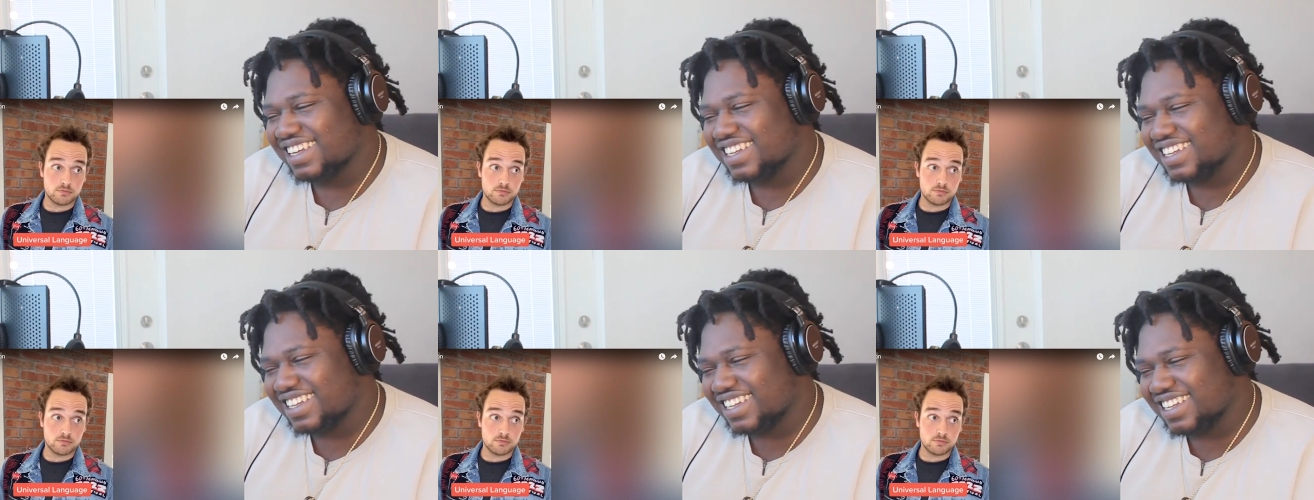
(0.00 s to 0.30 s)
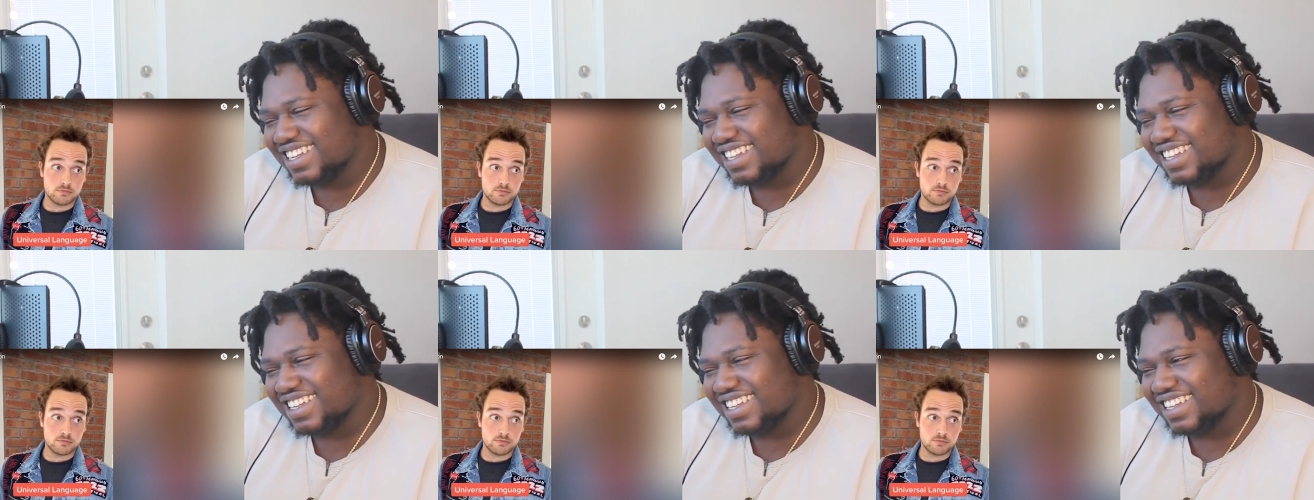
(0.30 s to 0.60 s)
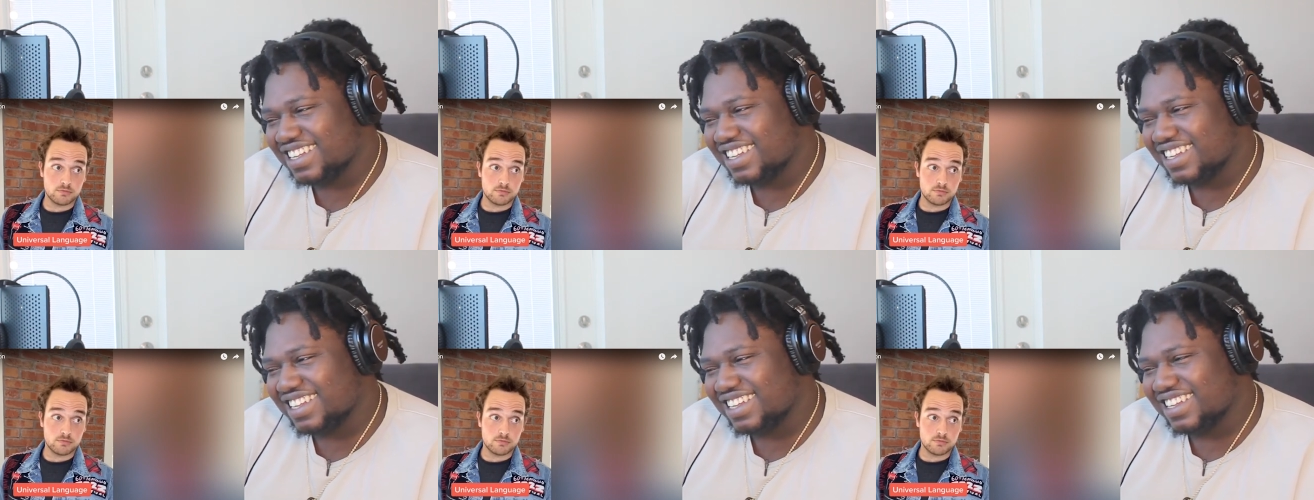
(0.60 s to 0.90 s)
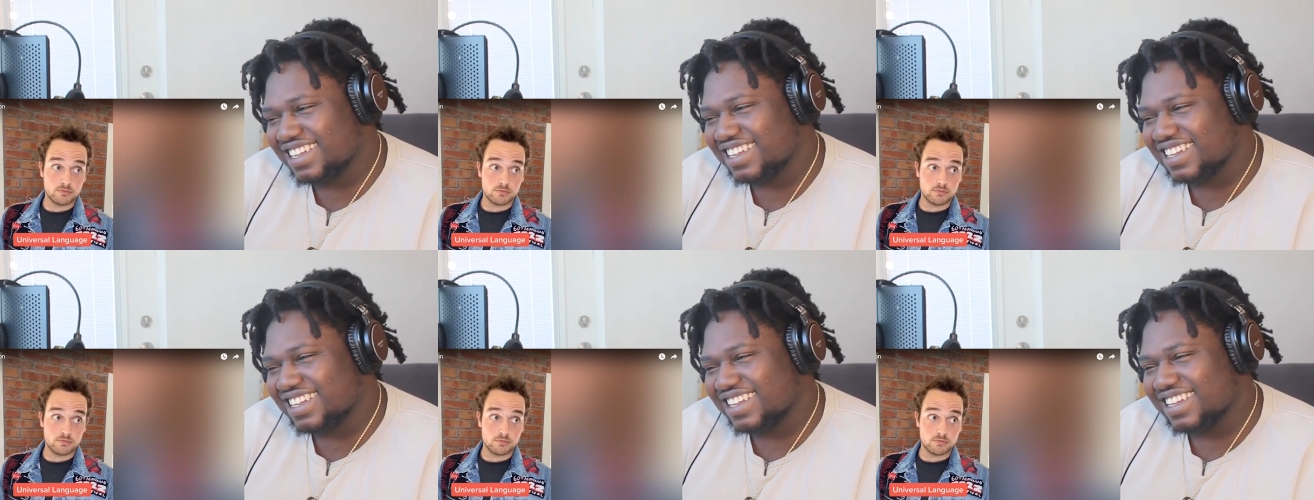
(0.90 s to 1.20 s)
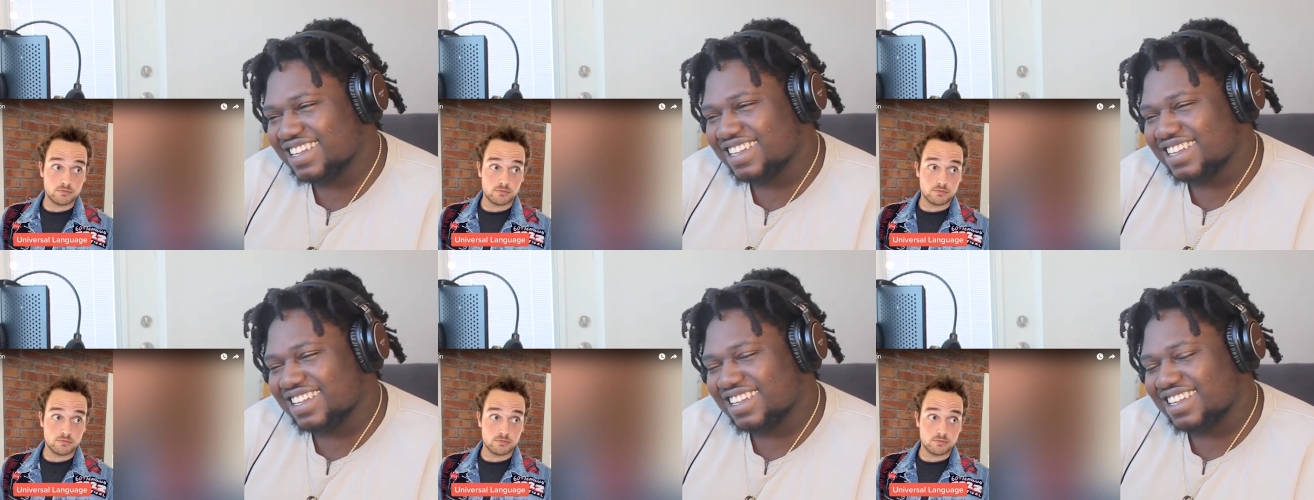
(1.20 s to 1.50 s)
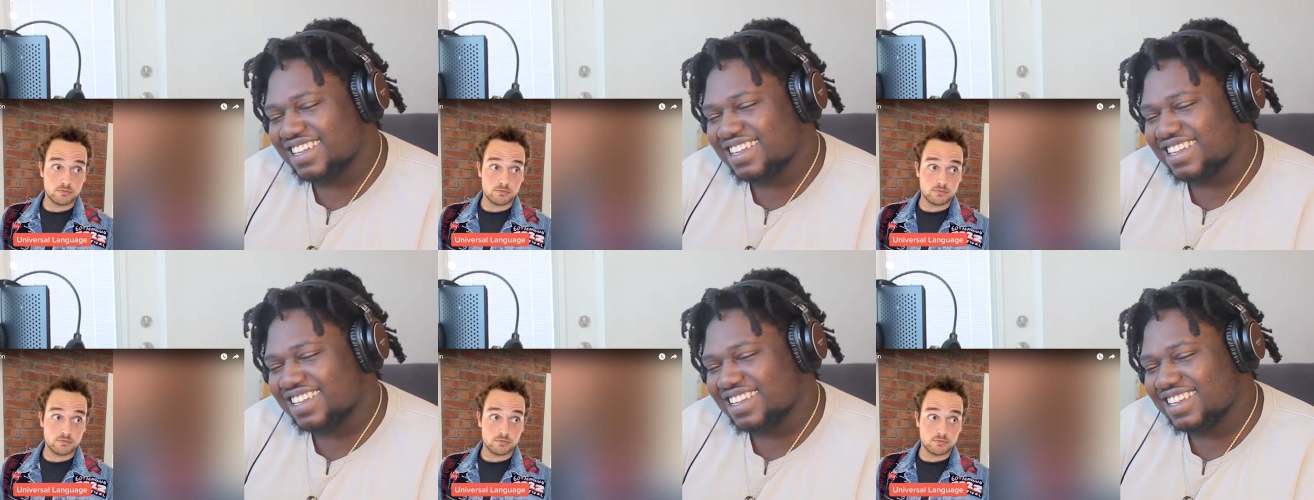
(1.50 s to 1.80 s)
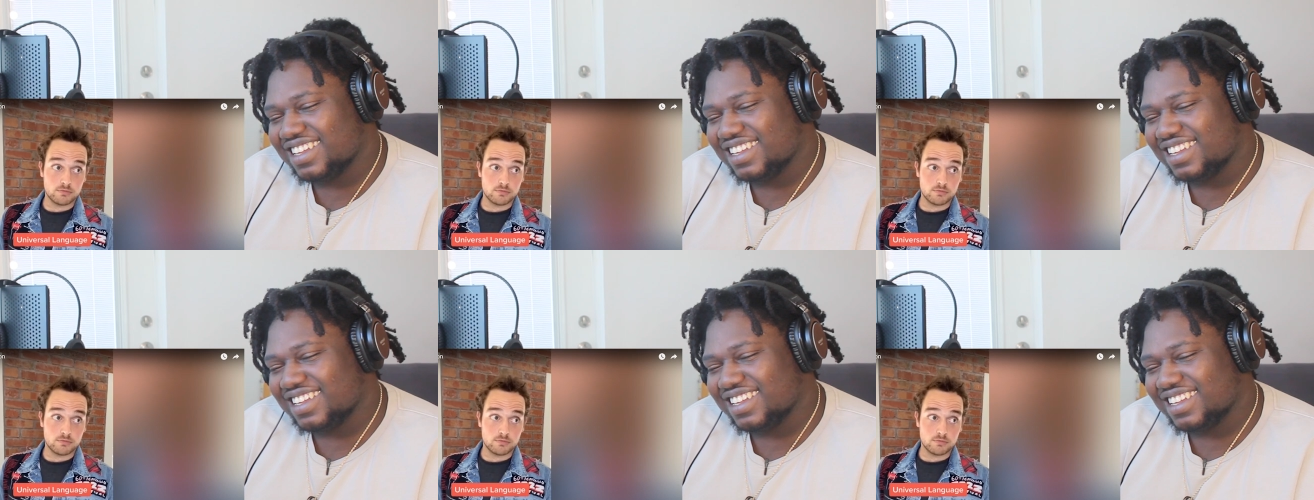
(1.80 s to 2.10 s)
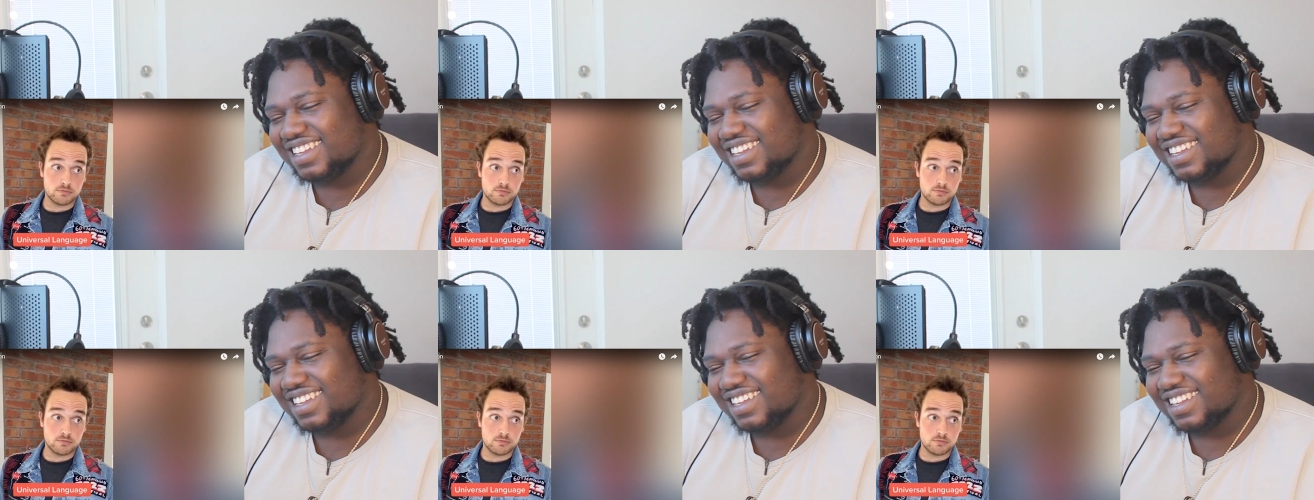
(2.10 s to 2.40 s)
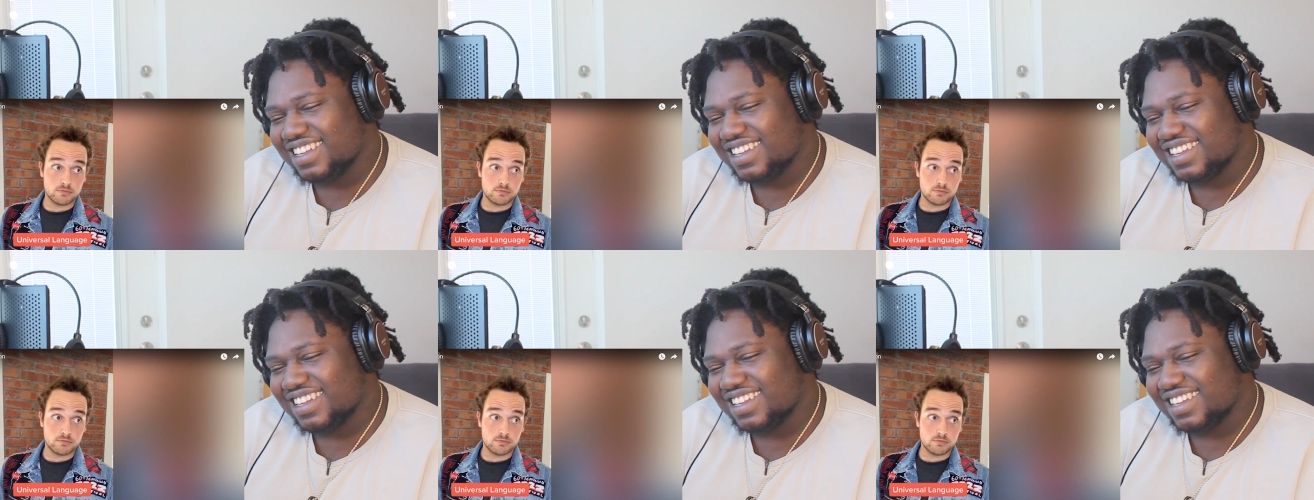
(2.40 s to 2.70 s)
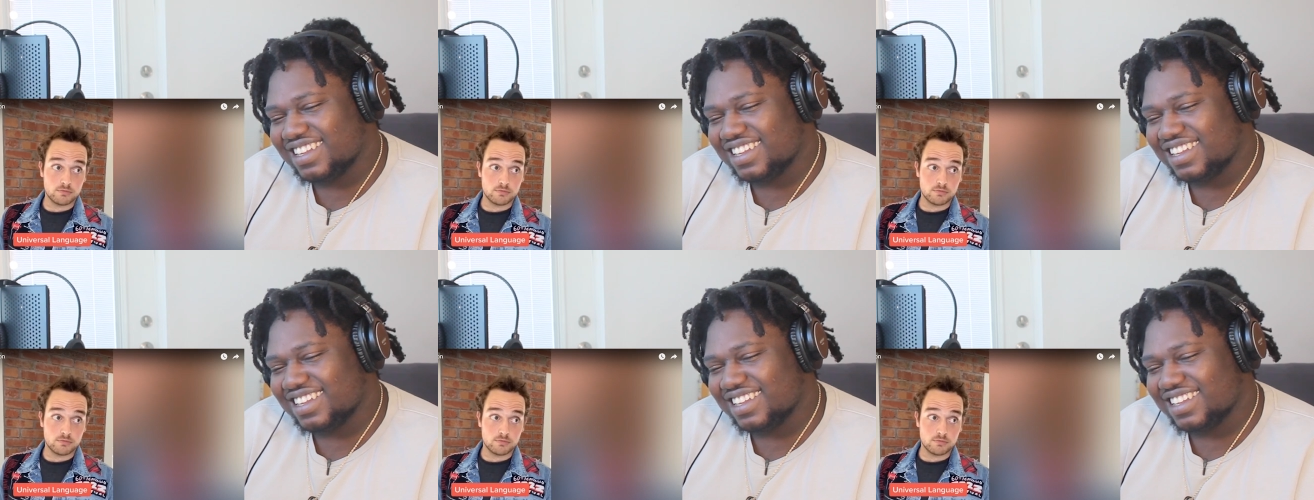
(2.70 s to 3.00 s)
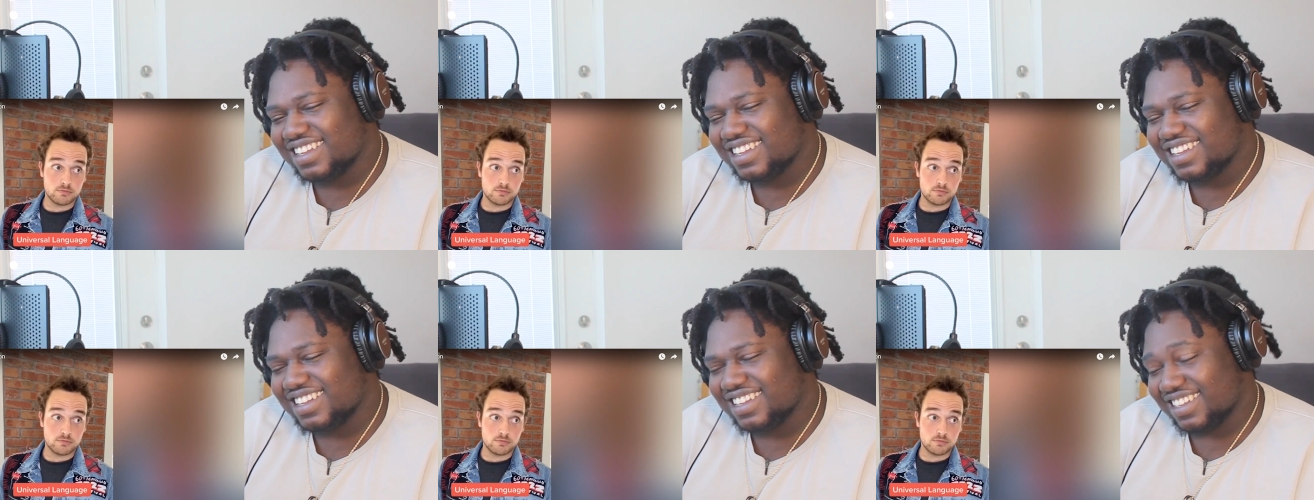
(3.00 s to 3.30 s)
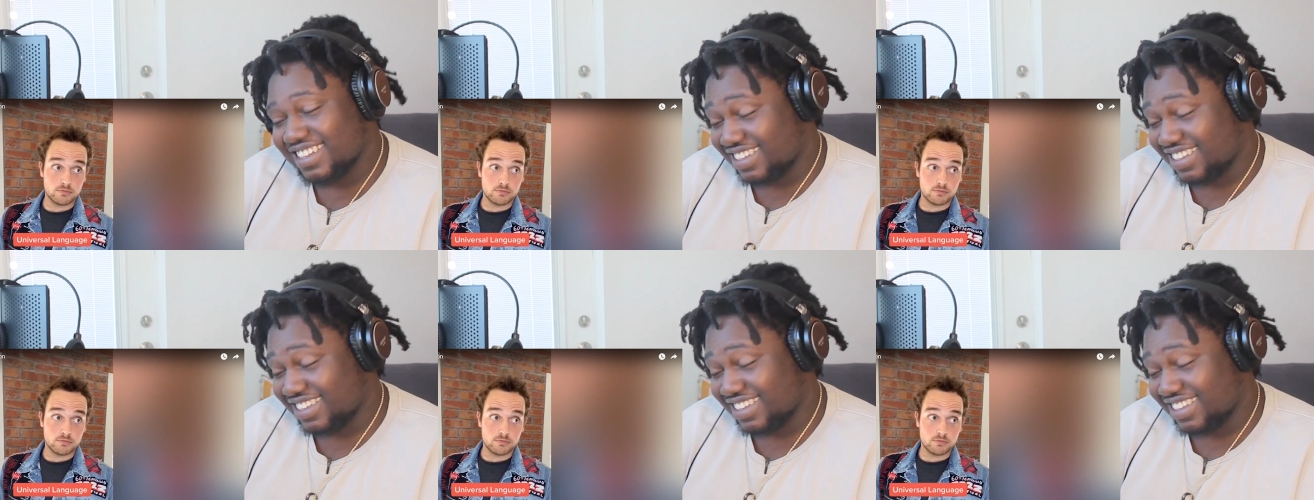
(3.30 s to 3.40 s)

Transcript: (silence)